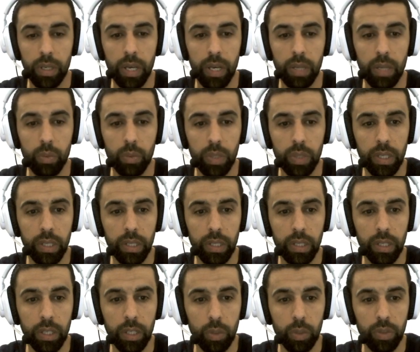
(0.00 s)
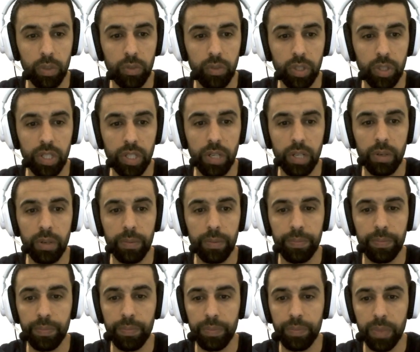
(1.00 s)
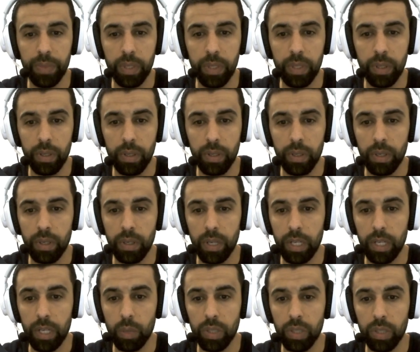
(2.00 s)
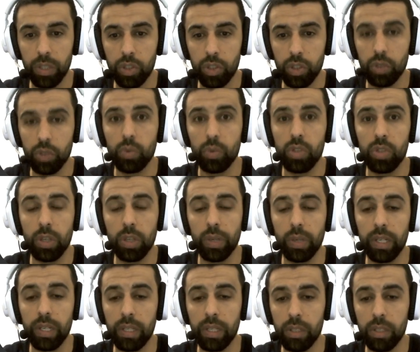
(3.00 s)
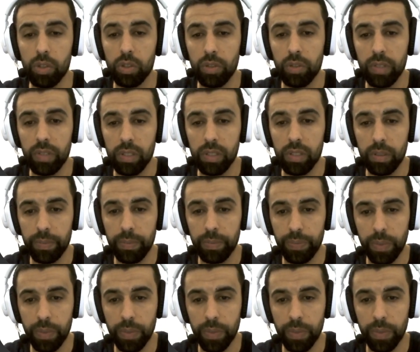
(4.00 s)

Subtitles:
And we're going to click on refresh here. And now we can choose our N8N service.